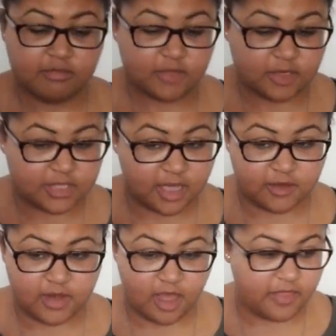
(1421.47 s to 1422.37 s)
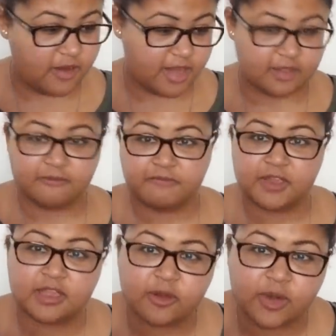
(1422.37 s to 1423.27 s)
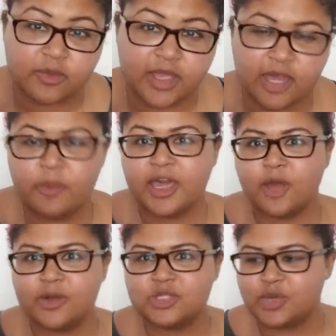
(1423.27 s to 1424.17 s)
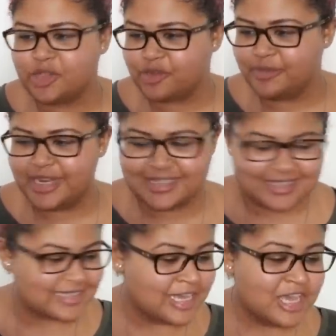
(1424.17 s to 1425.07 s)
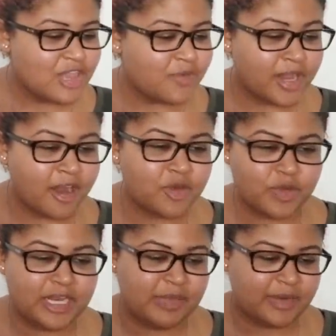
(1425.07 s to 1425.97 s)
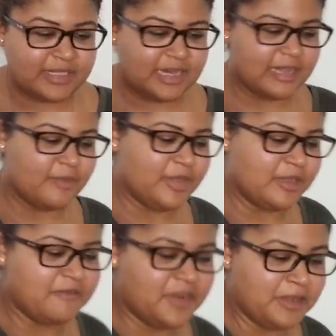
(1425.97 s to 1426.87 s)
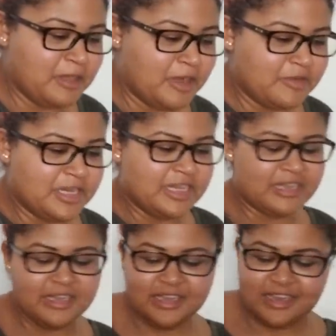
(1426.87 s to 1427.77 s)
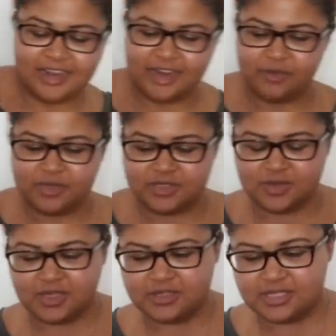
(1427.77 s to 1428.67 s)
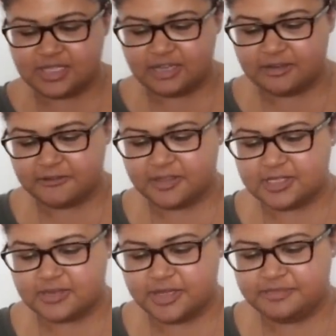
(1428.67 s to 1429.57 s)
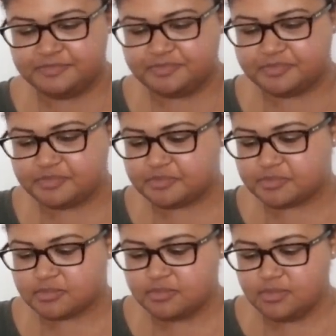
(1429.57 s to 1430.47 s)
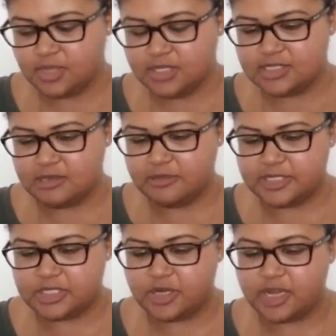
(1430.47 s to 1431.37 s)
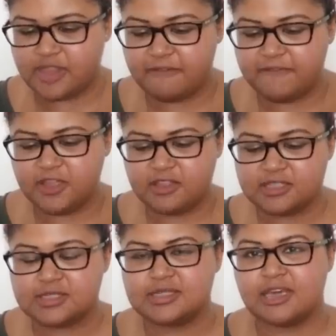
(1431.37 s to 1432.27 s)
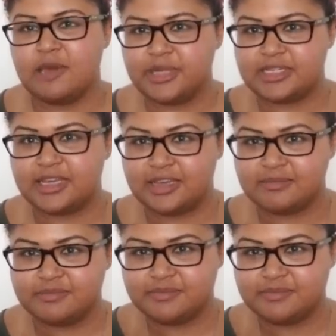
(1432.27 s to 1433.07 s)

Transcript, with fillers: There's a lot going on there. I can feel it. Where are we at? Oh my God, we're at 23 minutes. Three card reading, but it's ending up being a very long reading. All right, we'll do Gilded Tarot for this one. Tell me about strength. I feel like this is the coming to head.